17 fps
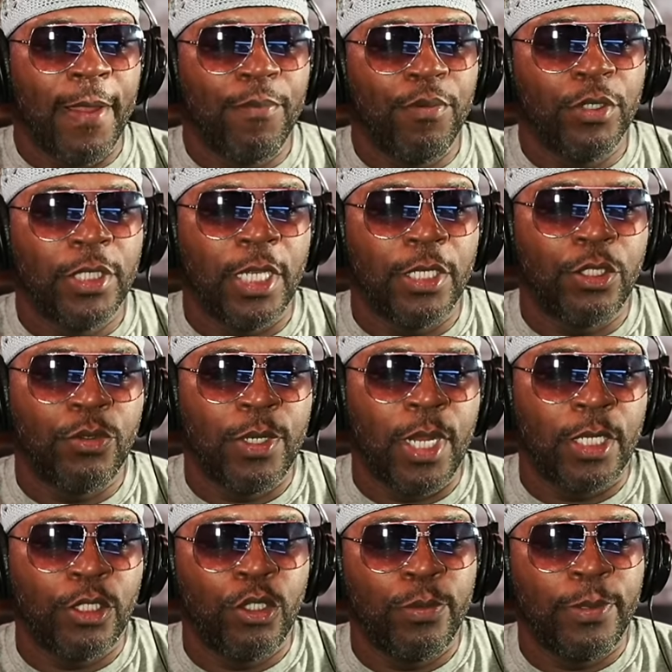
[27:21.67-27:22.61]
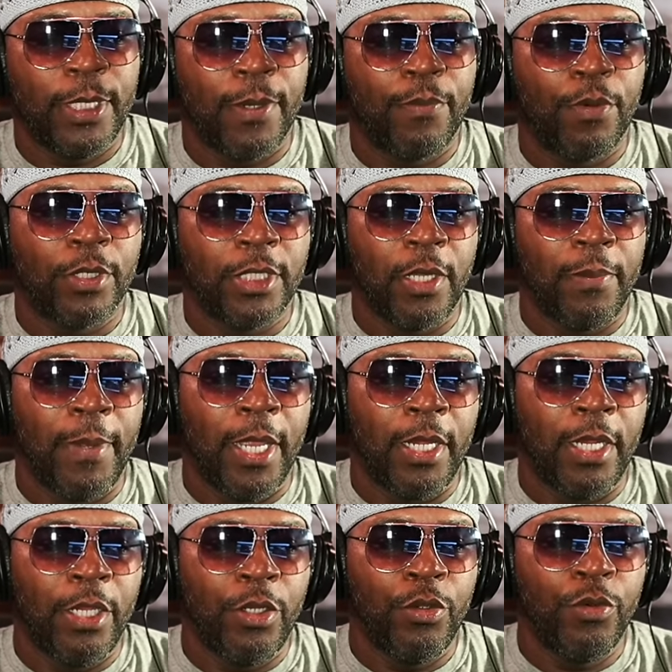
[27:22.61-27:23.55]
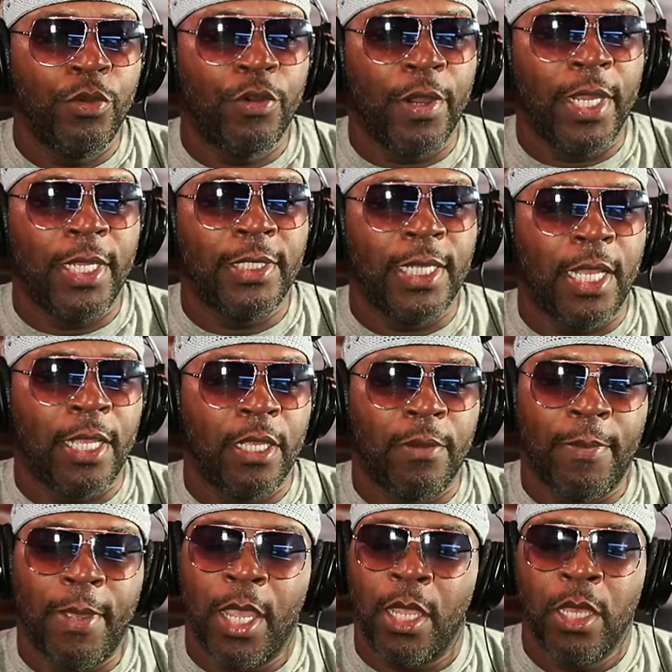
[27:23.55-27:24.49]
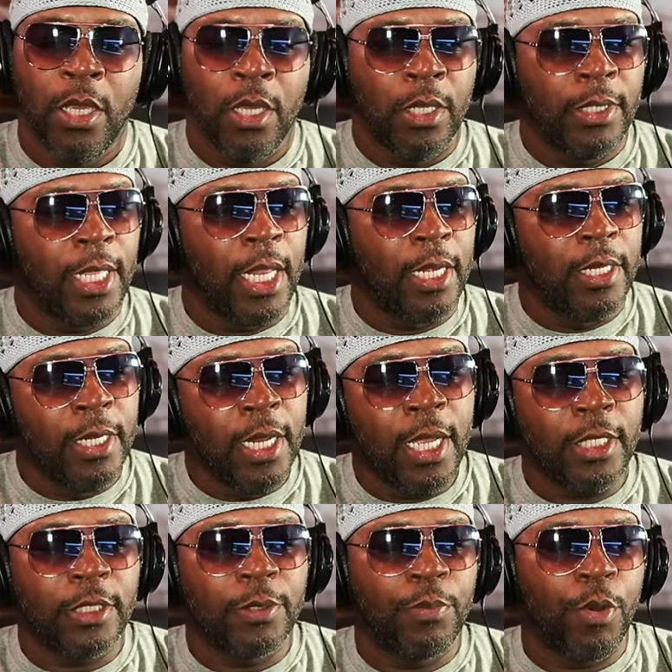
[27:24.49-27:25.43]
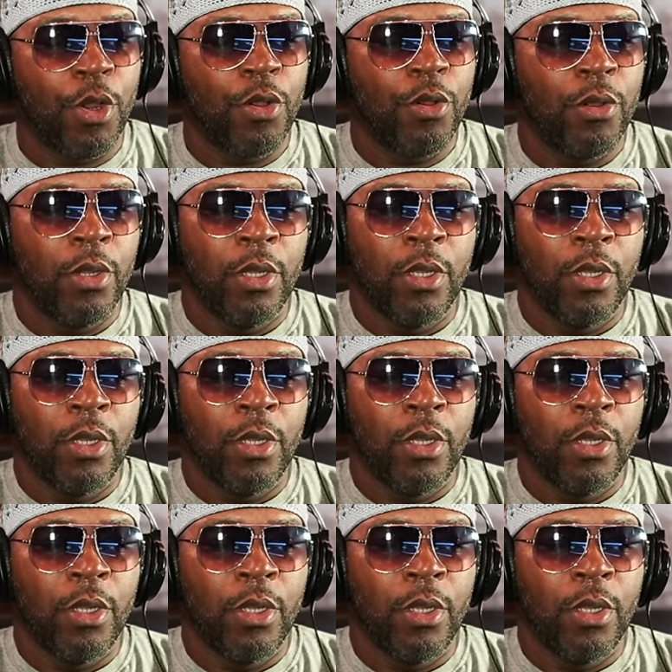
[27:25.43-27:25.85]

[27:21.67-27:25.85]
Appreciate $2 super chat, bro. Say, man, these dudes crazy out here, man. They nuts, bro.